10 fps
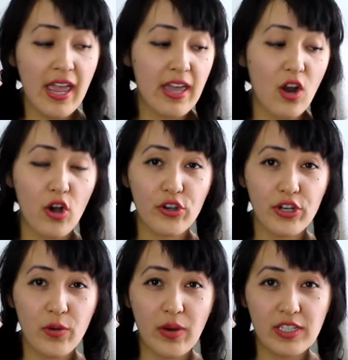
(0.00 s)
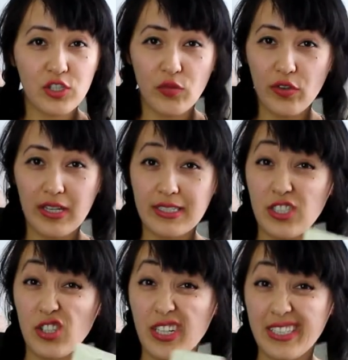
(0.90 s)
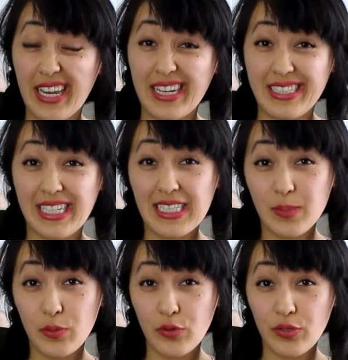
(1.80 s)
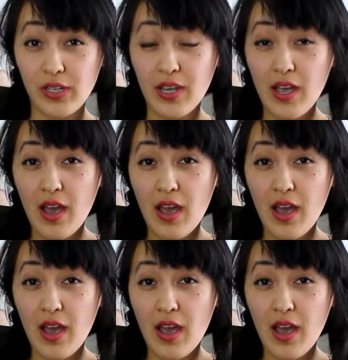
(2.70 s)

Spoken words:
And all you're going to want to do for this is you're going to take a teaspoon